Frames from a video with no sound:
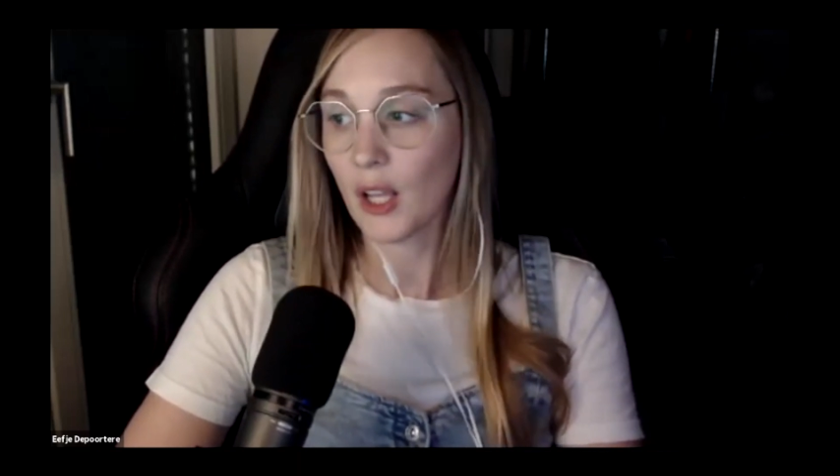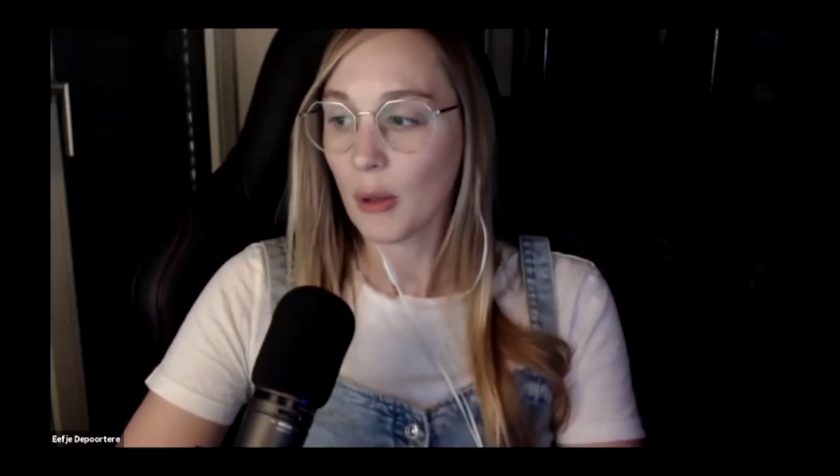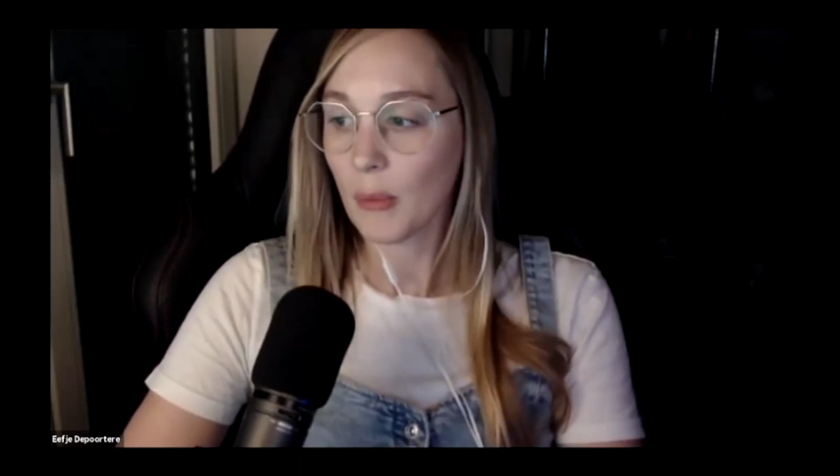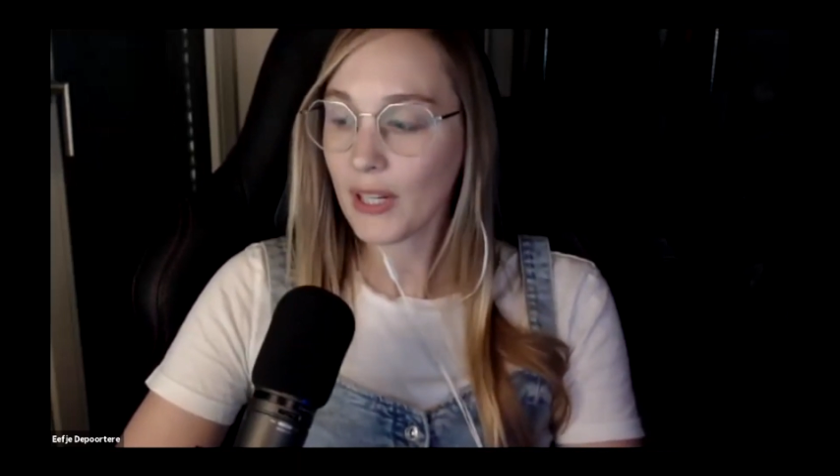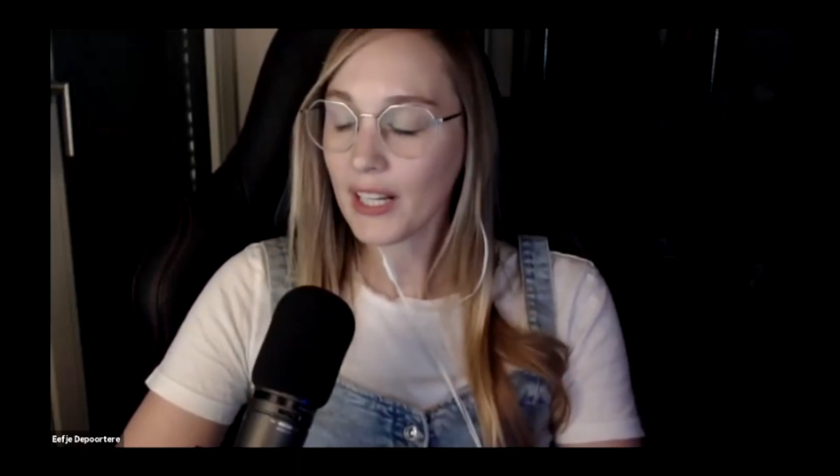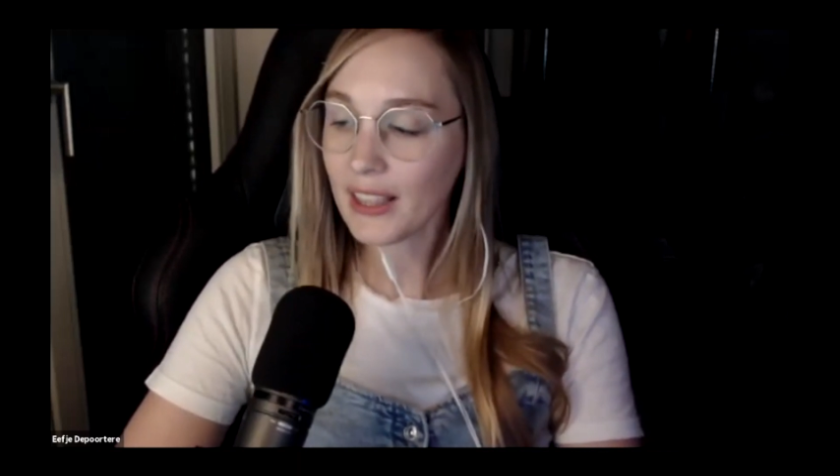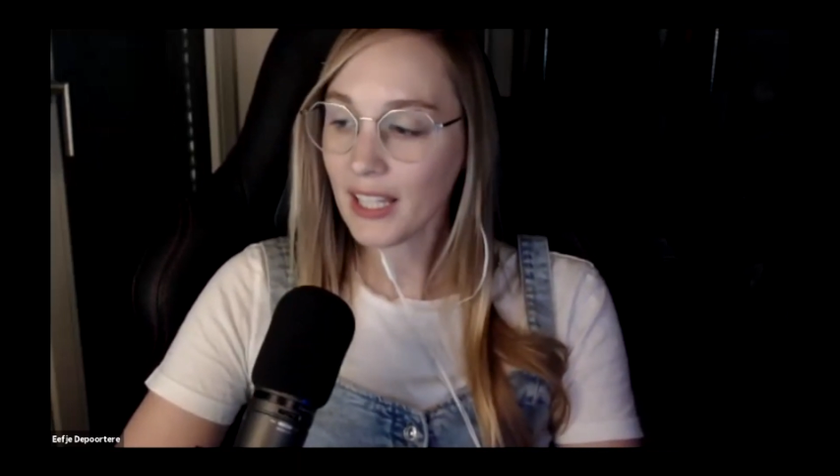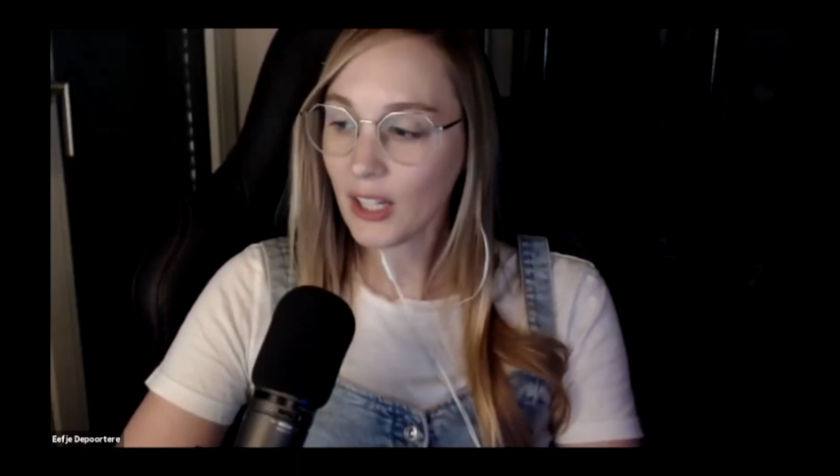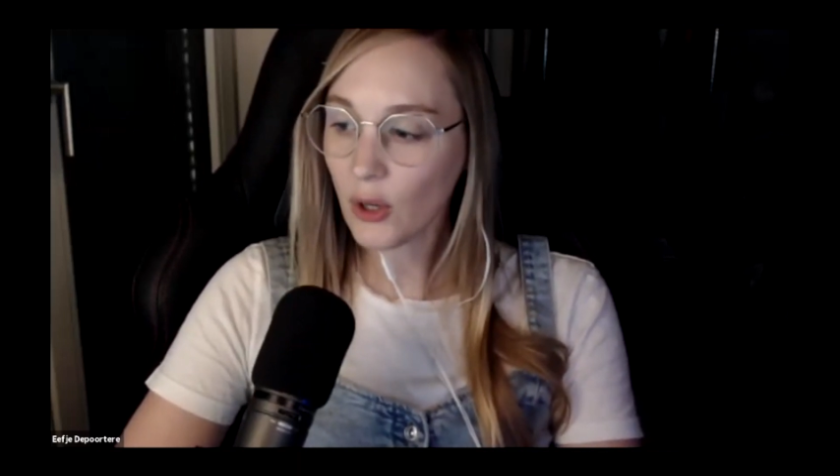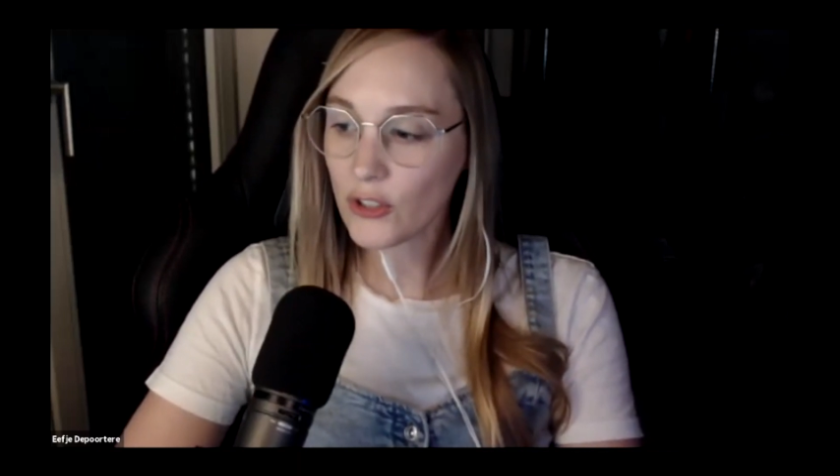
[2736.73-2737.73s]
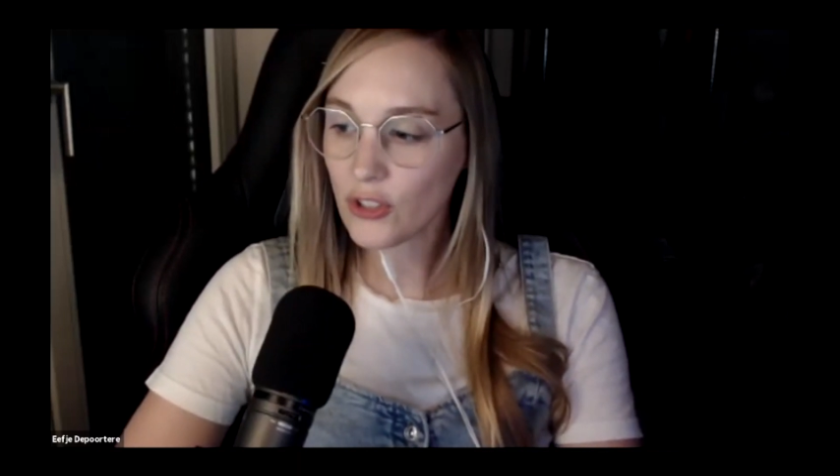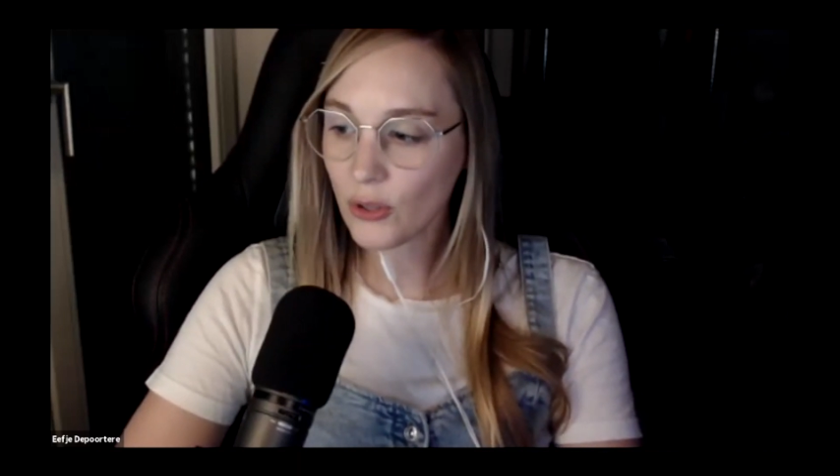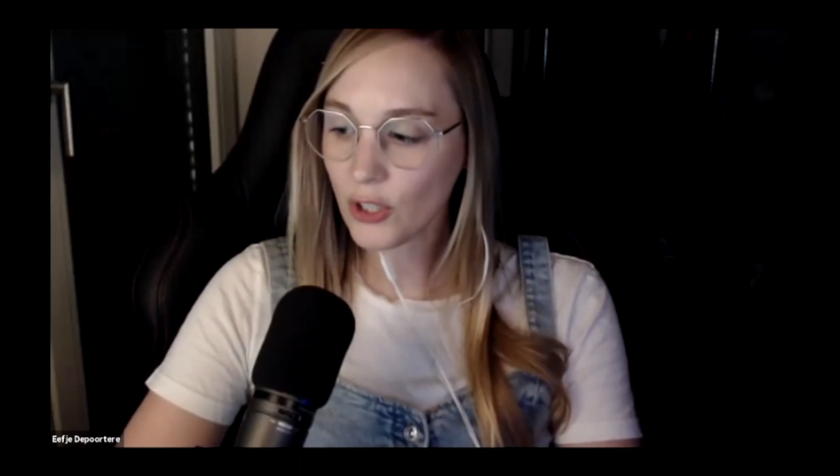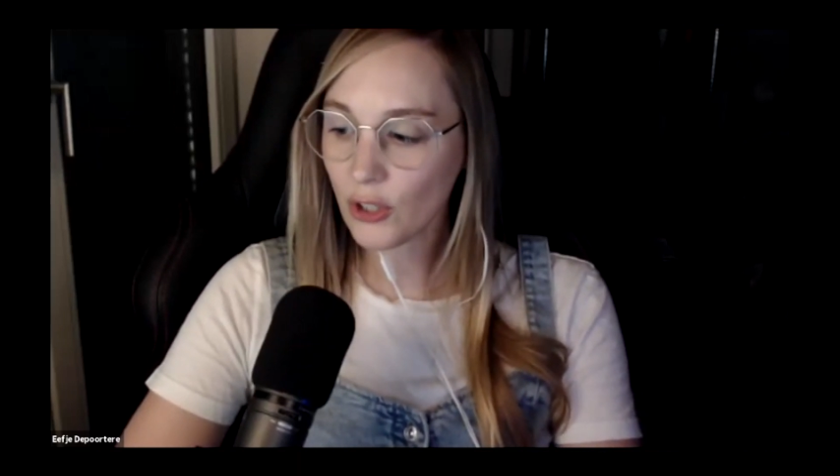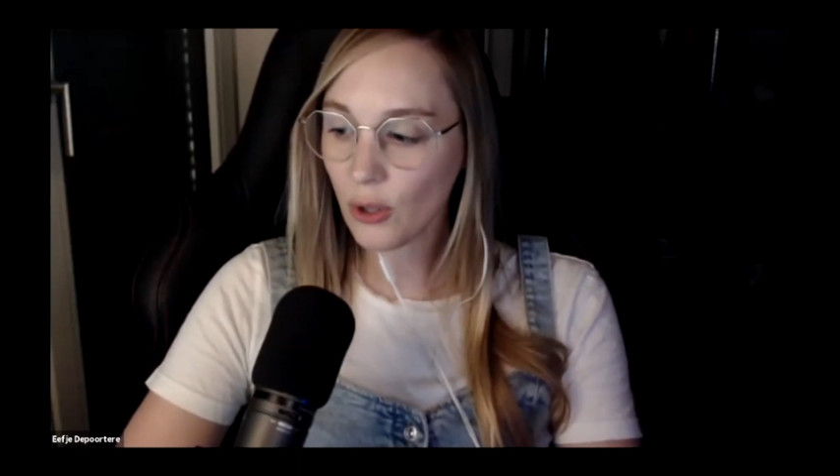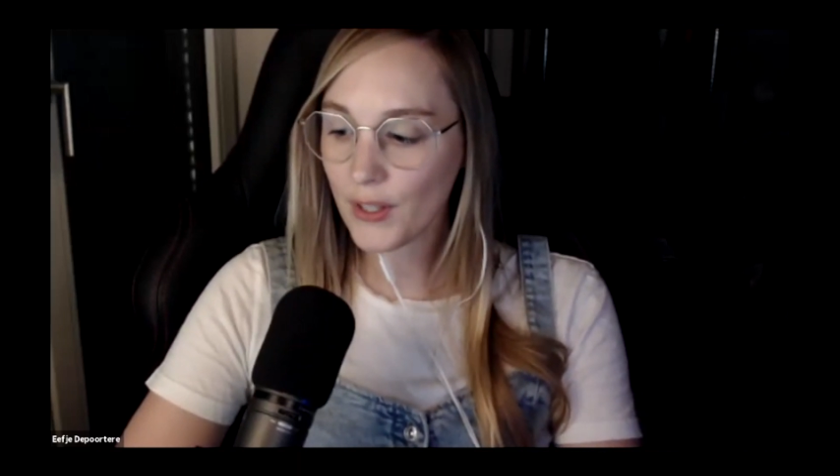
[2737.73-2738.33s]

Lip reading: But I think also, you know,